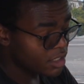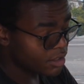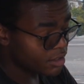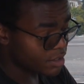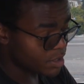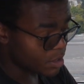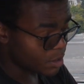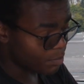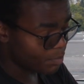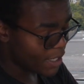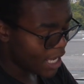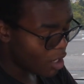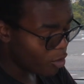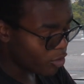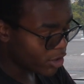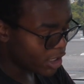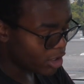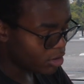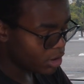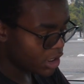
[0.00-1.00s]
There's a
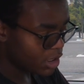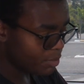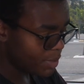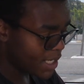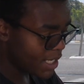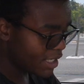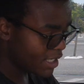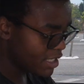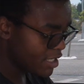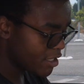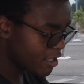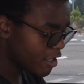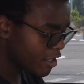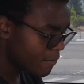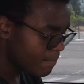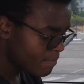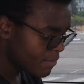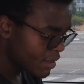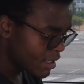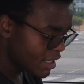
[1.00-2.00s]
power outlet back here,